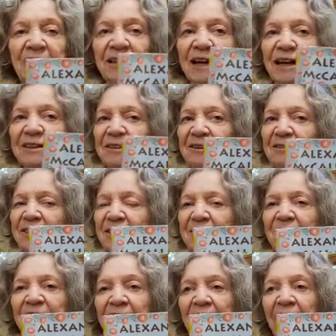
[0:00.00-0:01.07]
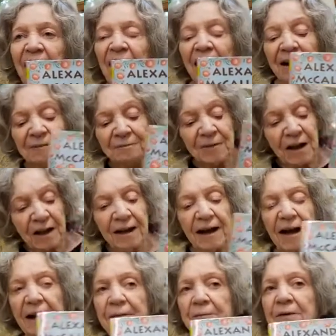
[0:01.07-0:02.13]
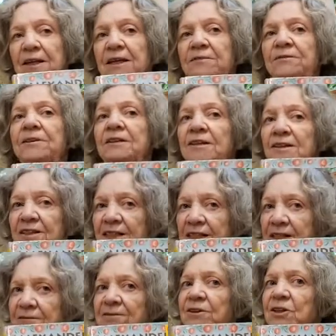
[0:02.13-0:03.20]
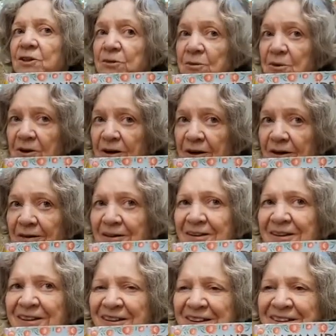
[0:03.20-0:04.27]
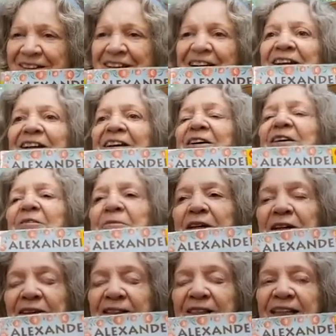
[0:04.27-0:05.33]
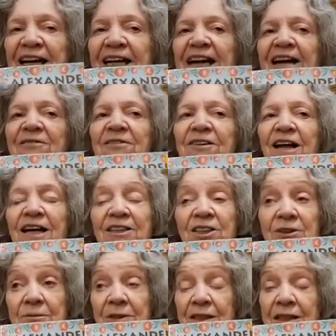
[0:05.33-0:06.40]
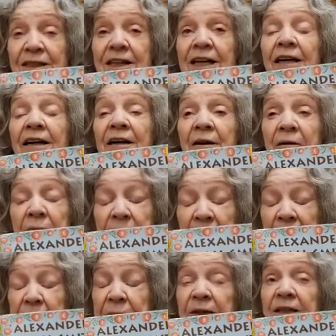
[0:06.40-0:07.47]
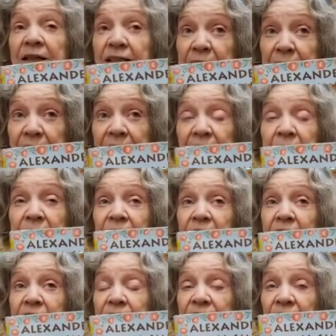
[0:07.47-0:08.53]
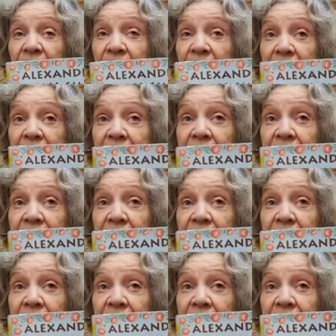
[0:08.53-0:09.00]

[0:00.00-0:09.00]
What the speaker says: I know. So, I'm leaving this here for you all because I have a lot to read. But believe me, I'm reading fast.